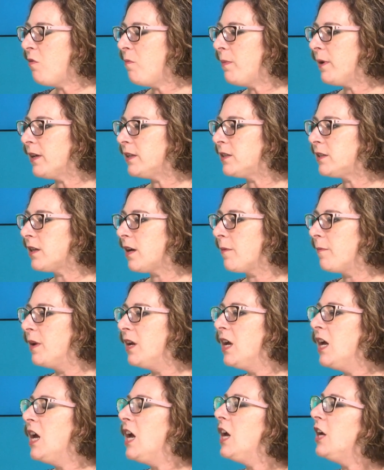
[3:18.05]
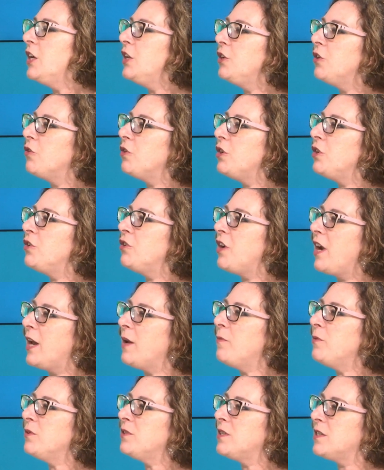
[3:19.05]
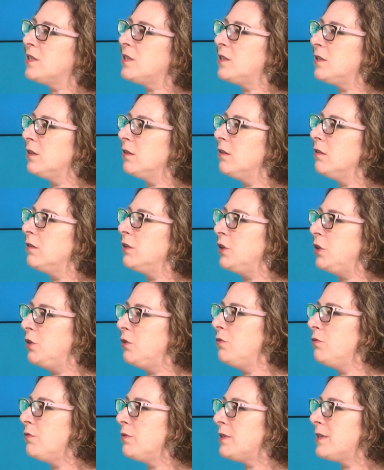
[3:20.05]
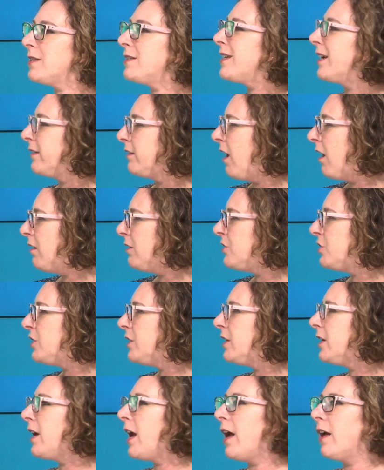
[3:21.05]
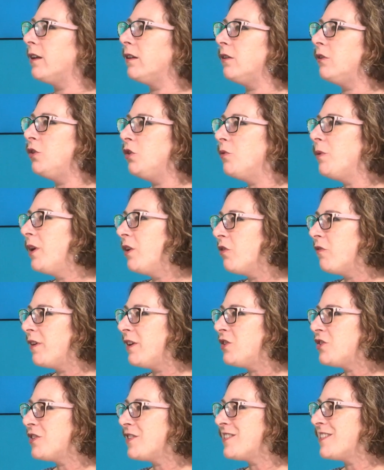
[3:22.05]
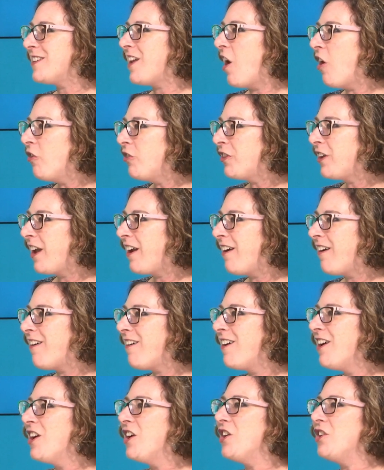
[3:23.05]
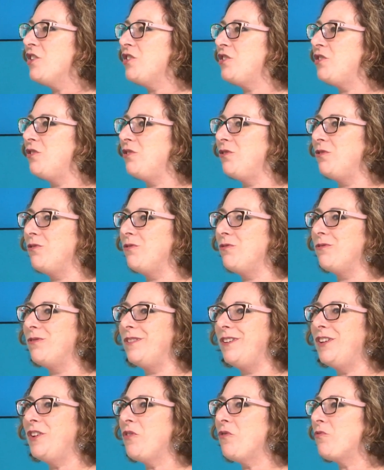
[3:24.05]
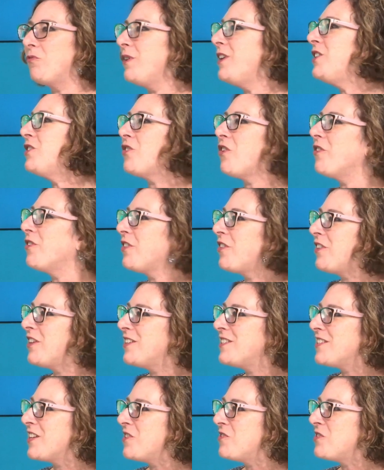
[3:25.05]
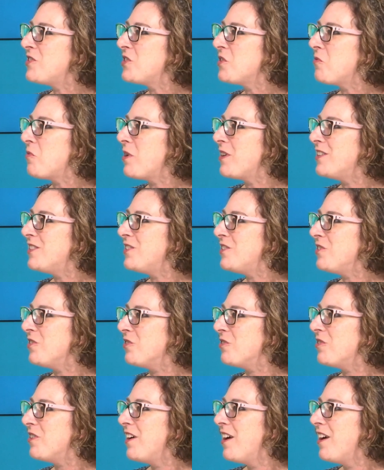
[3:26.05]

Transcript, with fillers: But um, you know, you're able to still use technology and new innovations in healthcare to you know reach all the things that you still want to do.